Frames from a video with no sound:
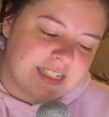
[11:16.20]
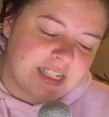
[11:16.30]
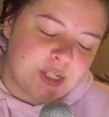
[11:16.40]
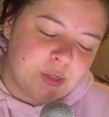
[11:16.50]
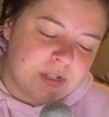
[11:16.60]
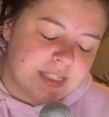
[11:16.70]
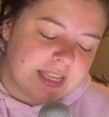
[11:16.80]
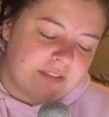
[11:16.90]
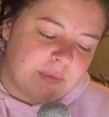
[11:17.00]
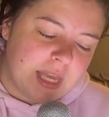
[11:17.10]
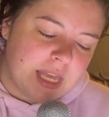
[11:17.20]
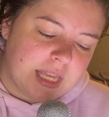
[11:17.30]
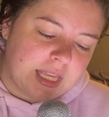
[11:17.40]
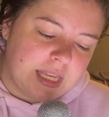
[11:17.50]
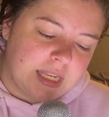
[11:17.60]
"Did you just give me a
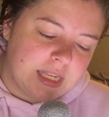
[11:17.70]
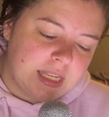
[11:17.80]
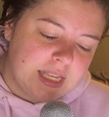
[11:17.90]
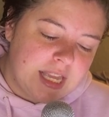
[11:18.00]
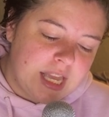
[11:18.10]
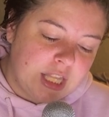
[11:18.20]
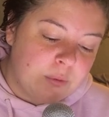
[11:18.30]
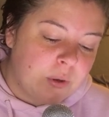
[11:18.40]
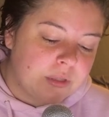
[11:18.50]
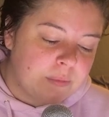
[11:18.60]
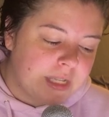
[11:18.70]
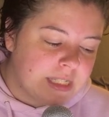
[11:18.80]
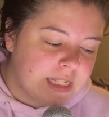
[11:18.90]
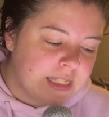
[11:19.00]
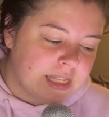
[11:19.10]
hickey?" You hold the
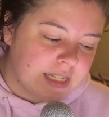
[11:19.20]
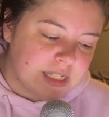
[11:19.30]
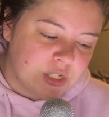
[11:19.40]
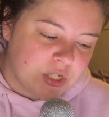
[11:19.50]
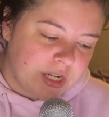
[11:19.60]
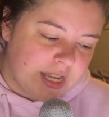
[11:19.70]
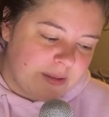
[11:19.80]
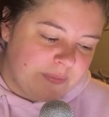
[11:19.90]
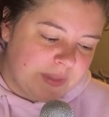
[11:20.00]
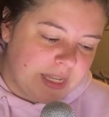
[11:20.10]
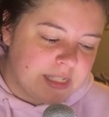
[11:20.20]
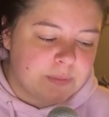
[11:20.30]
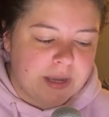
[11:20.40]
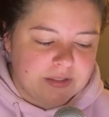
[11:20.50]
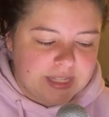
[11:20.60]
place he sucked and turn to him. He
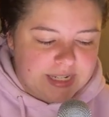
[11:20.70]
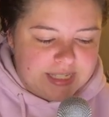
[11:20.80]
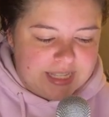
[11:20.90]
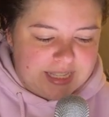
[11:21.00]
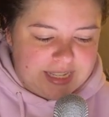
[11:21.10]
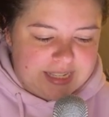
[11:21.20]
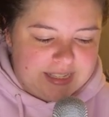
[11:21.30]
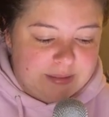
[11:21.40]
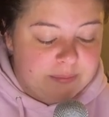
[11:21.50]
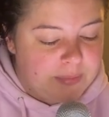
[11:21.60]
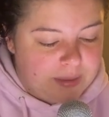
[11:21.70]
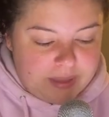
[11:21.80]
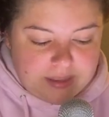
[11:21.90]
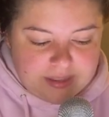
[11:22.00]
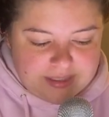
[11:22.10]
smiles innocently.
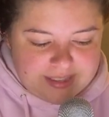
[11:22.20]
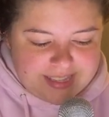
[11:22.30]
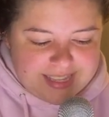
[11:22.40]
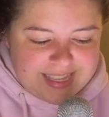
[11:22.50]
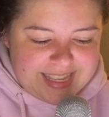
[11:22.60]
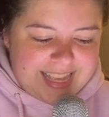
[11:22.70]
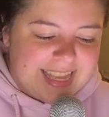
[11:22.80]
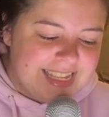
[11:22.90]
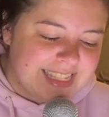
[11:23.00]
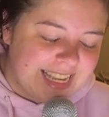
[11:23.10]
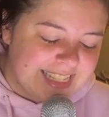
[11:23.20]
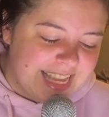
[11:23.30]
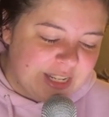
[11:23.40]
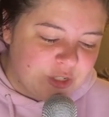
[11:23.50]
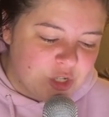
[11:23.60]
"Maybe," he says,
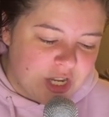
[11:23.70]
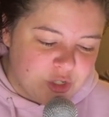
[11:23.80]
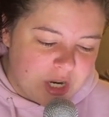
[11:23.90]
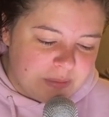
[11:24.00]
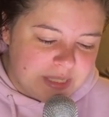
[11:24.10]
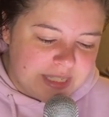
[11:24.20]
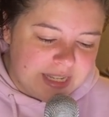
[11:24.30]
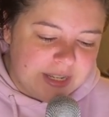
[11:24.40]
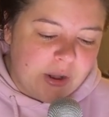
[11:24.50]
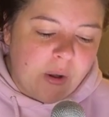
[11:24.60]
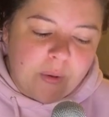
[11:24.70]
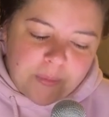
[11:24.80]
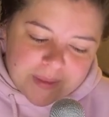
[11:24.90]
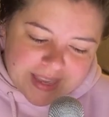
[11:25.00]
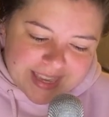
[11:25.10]
and your jaw drops.
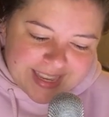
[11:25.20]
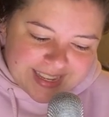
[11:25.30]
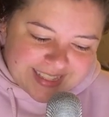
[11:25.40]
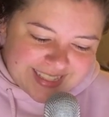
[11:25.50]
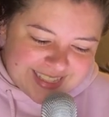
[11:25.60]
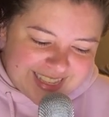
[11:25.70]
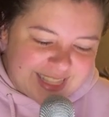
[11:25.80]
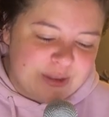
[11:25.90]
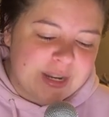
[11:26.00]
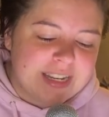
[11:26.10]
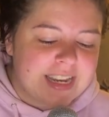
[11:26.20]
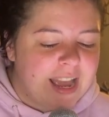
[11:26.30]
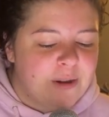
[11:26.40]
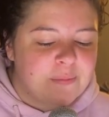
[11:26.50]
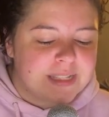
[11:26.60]
"Colby." You couldn't
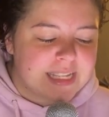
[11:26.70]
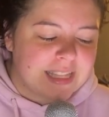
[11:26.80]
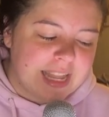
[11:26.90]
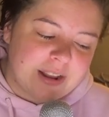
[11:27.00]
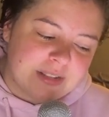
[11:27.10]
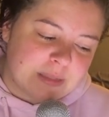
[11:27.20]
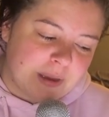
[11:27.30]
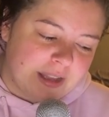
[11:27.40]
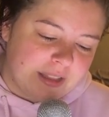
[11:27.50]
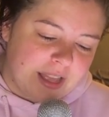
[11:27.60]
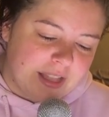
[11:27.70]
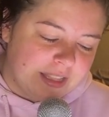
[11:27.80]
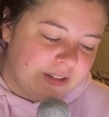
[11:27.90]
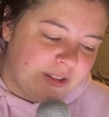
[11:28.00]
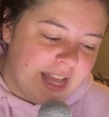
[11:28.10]
help but to let out a smile a
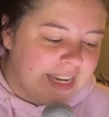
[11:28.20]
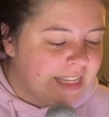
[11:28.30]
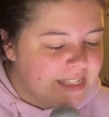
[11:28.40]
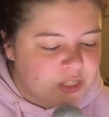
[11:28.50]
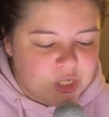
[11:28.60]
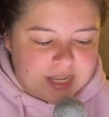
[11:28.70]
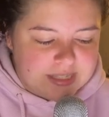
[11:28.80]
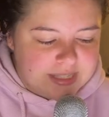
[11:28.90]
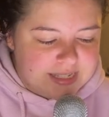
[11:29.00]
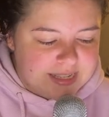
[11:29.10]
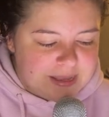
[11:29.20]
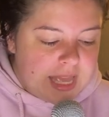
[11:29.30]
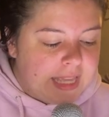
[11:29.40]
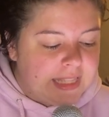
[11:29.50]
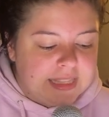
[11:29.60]
little and hit his chest.
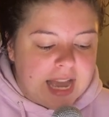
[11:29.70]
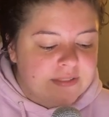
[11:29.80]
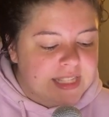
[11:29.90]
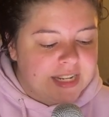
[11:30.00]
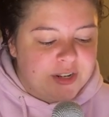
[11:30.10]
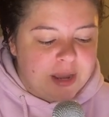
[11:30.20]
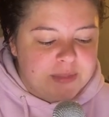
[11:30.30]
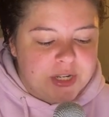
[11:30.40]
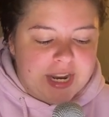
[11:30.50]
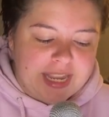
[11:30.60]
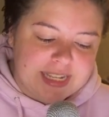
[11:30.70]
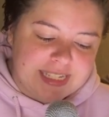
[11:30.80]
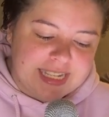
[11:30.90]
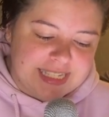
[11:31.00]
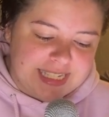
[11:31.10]
He laughs and grabs your
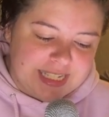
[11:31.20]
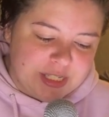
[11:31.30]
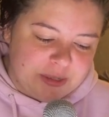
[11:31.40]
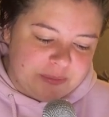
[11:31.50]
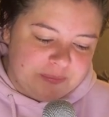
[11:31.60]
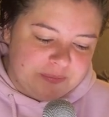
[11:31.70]
hand, kissing it too.